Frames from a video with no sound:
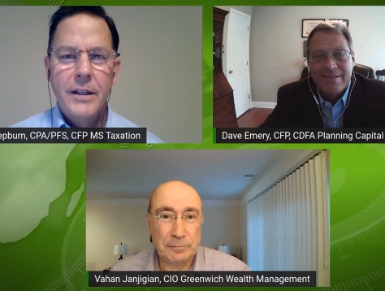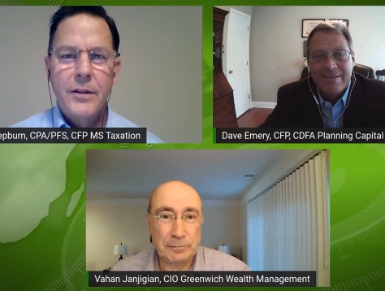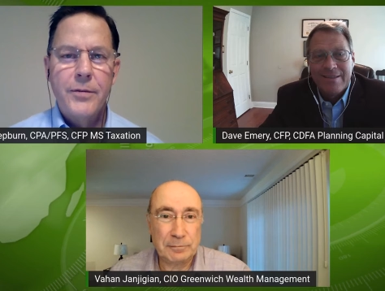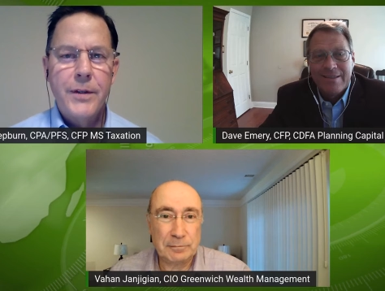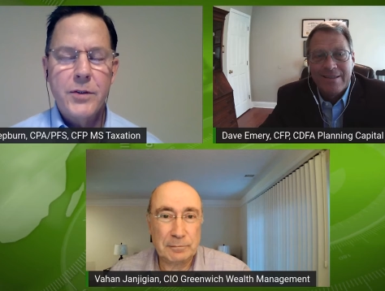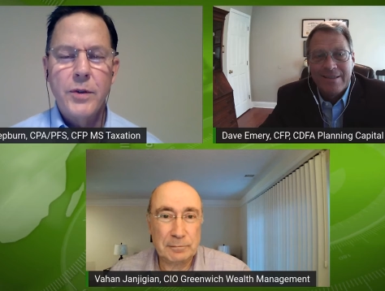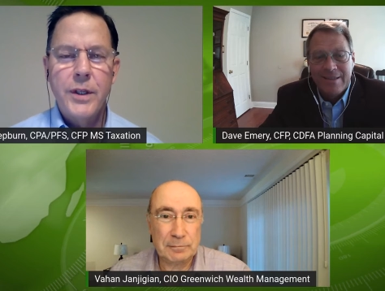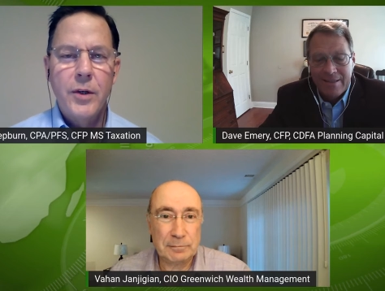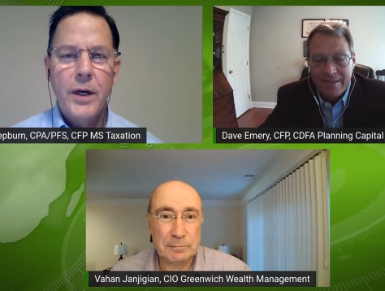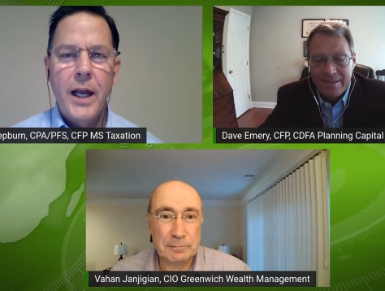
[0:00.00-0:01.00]
Speaker 1: the fiscal
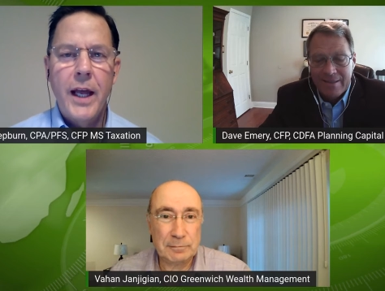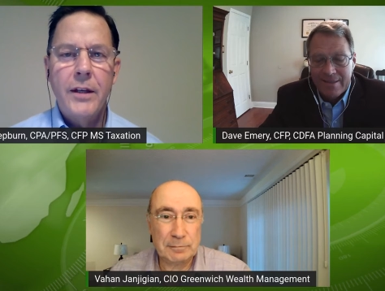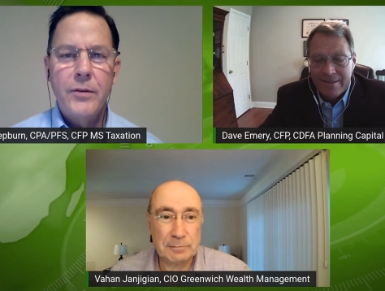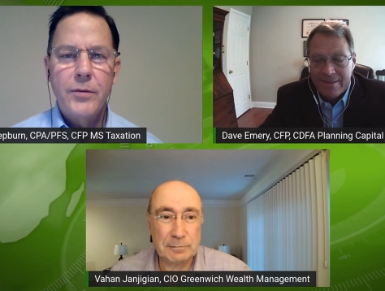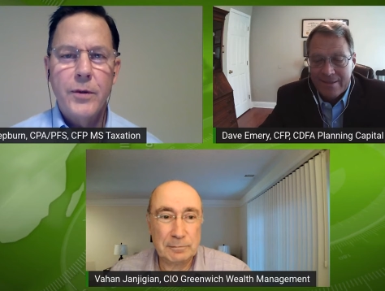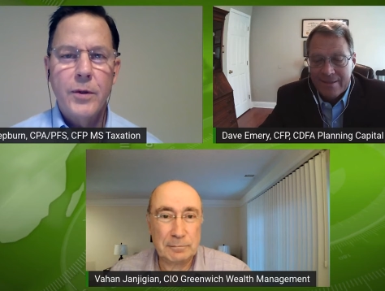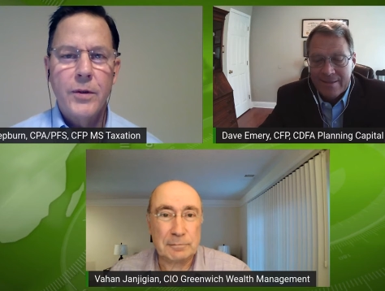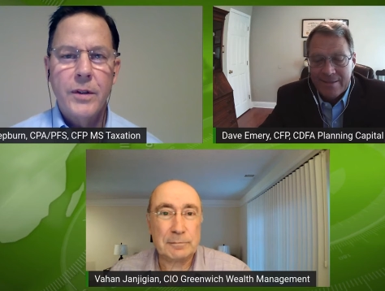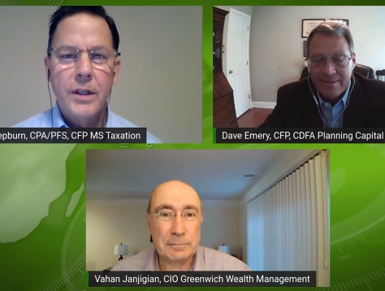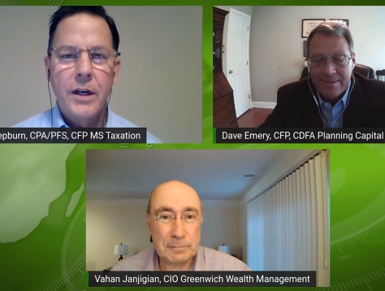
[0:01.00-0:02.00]
year end
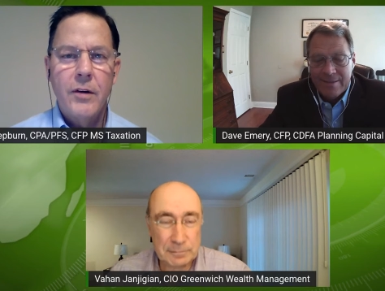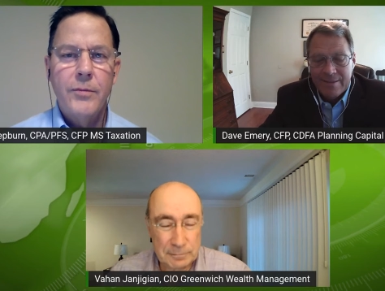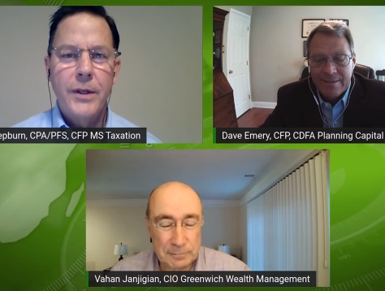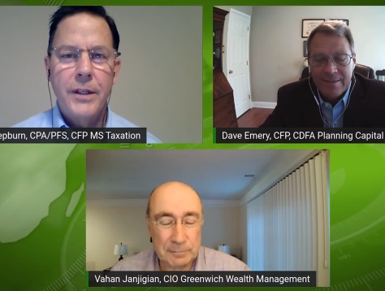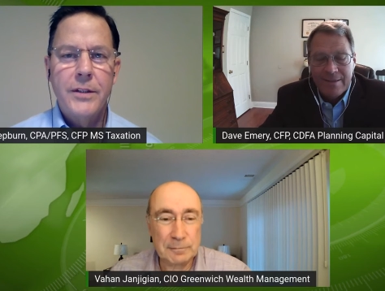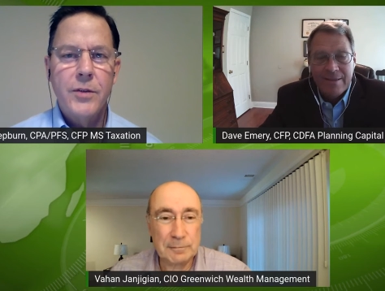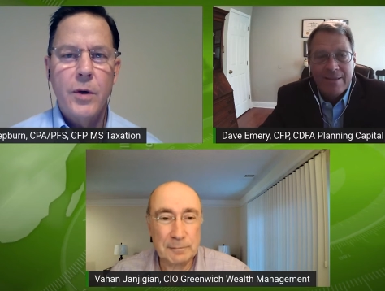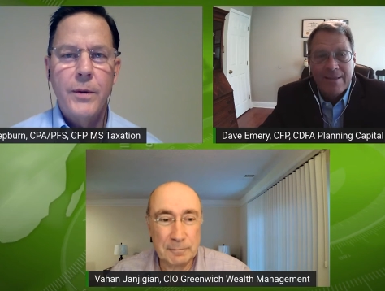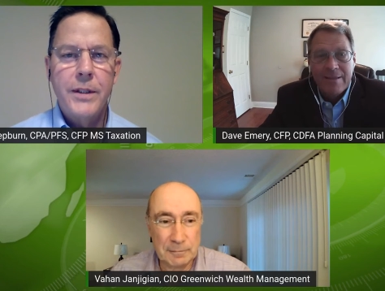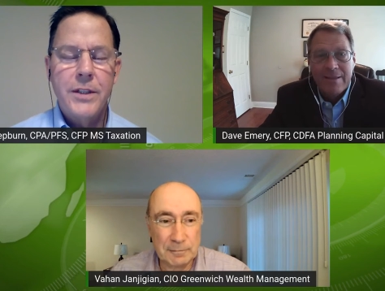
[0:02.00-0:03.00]
for the government is
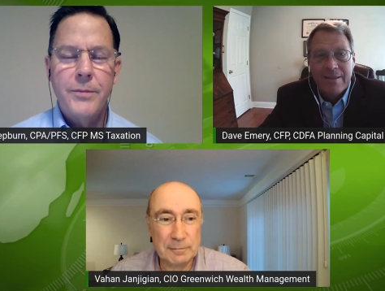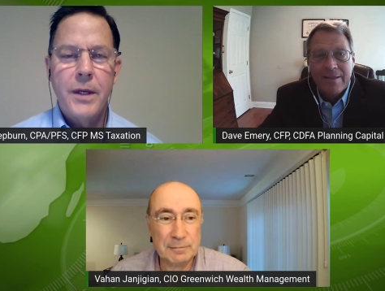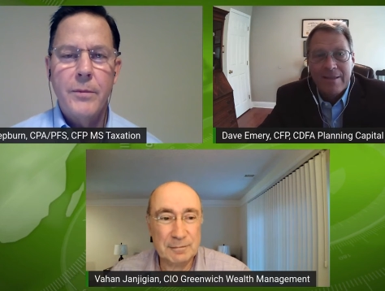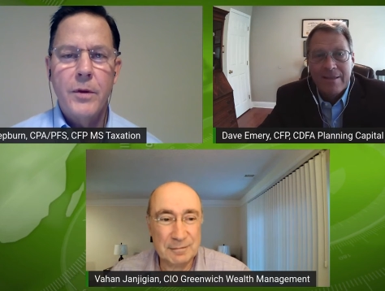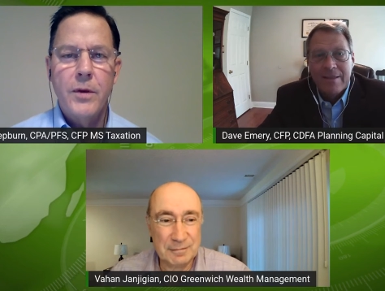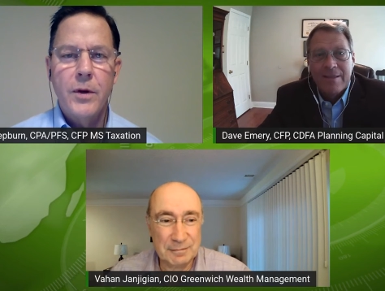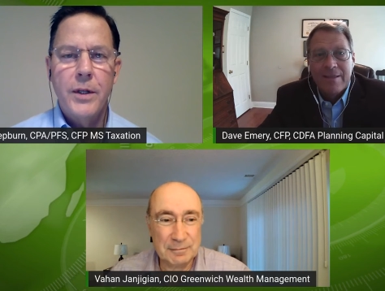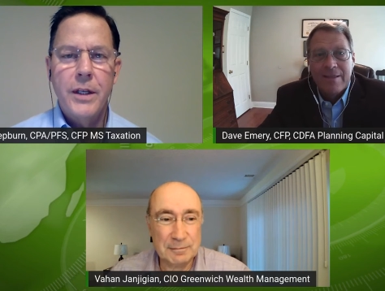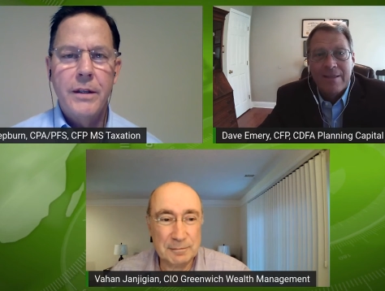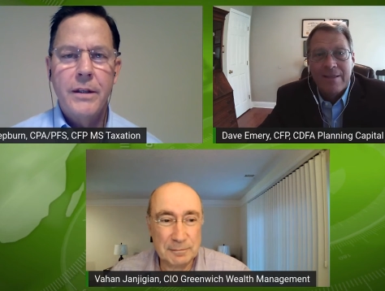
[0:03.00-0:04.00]
always September
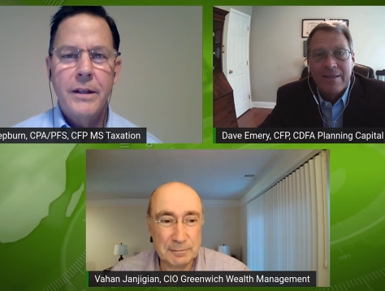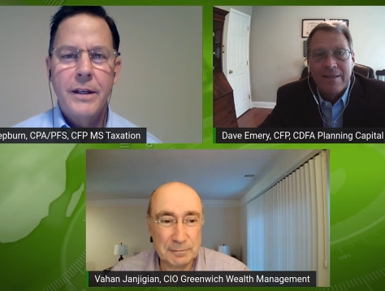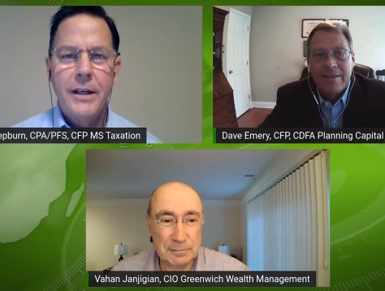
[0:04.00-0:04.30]
30th,